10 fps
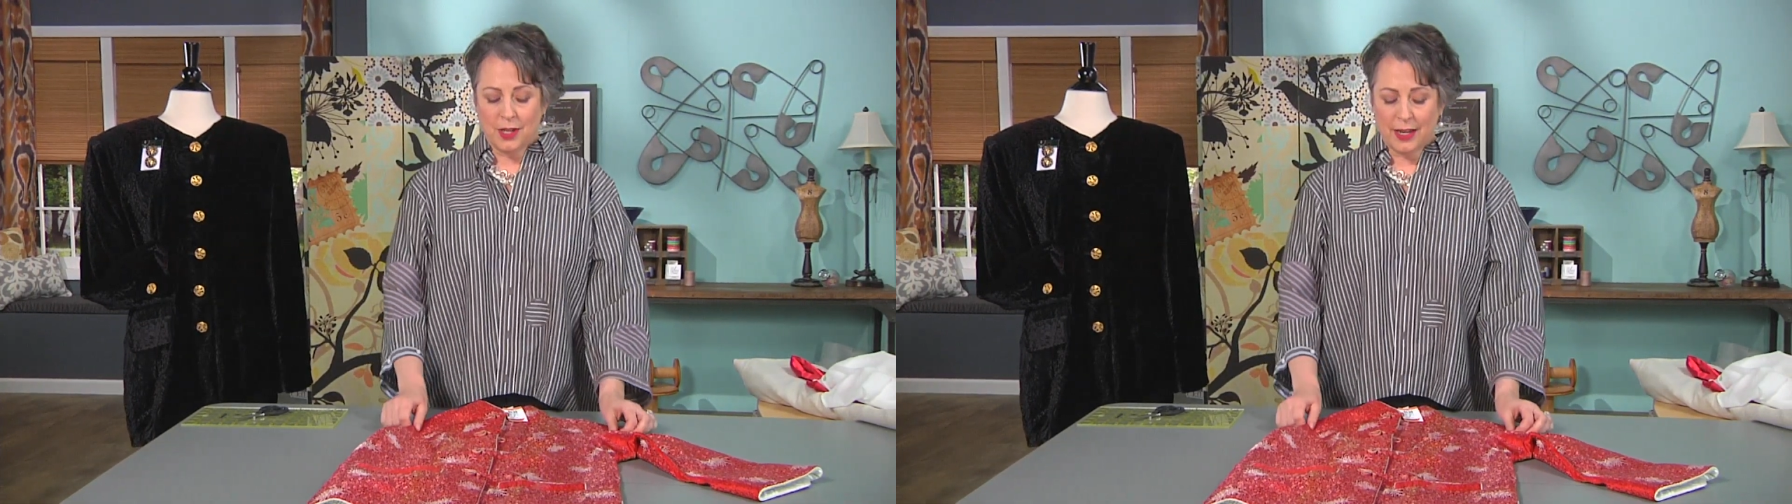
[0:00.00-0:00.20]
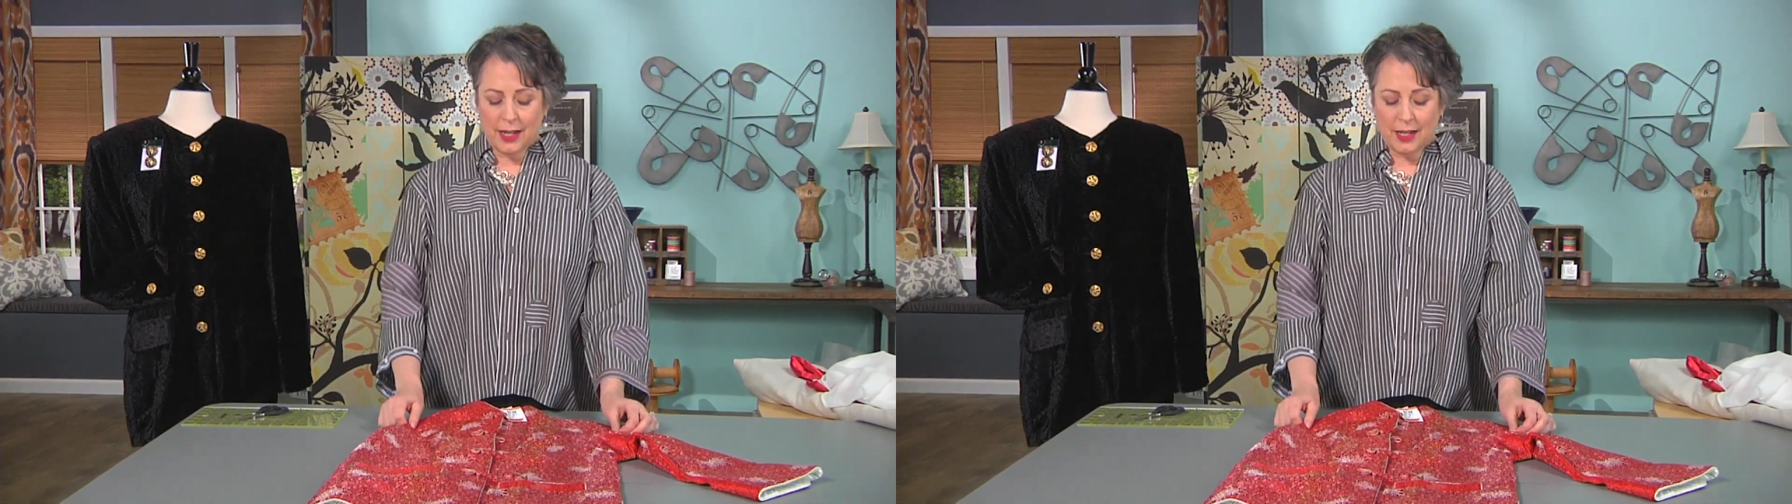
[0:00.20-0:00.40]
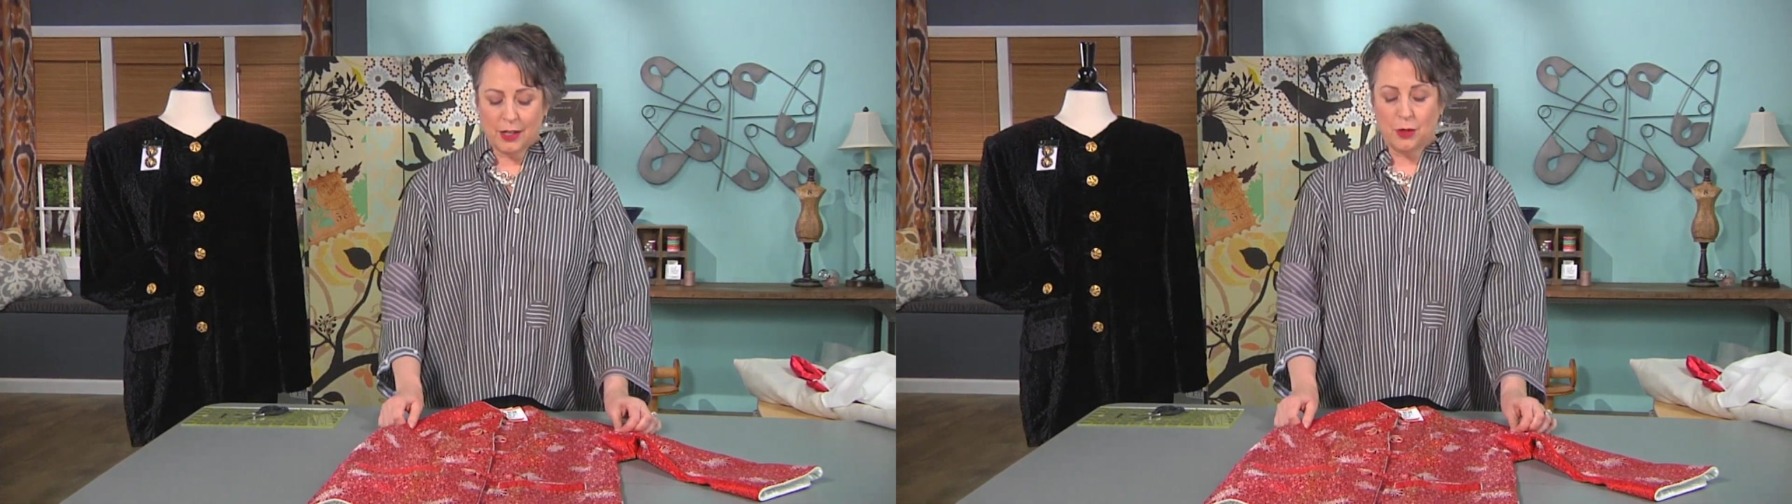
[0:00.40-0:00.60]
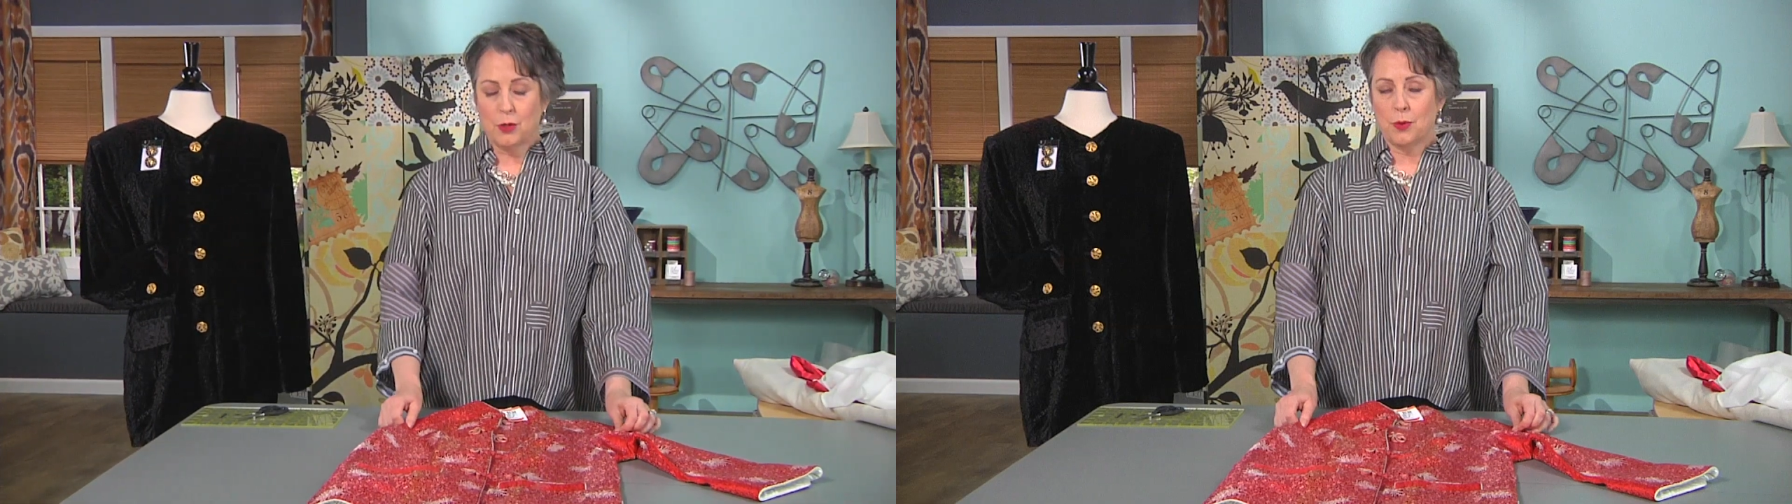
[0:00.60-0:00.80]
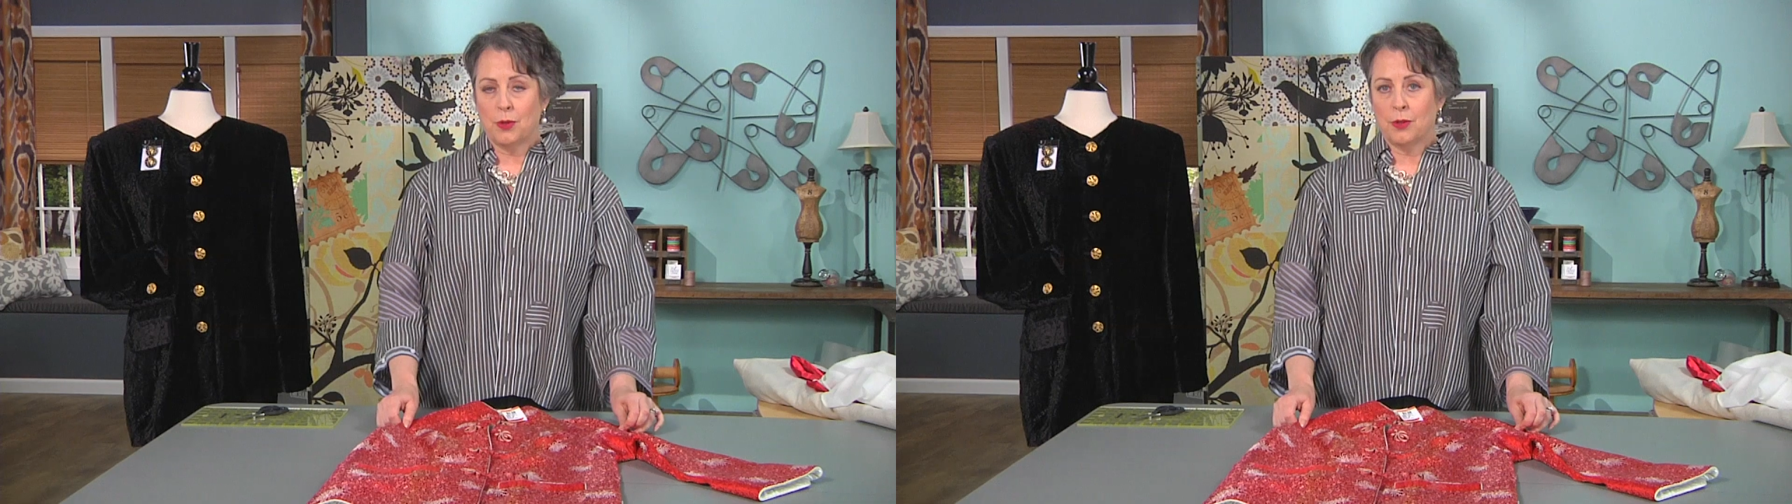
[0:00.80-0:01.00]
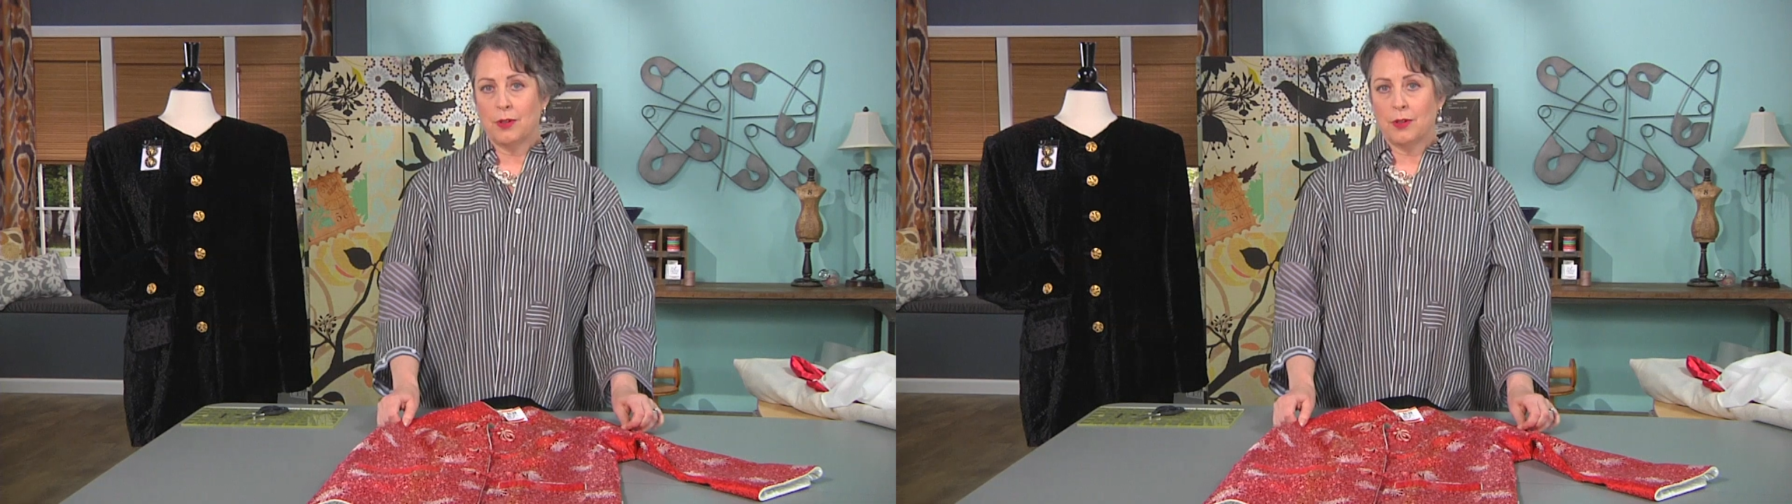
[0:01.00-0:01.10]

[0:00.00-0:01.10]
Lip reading: and any unusual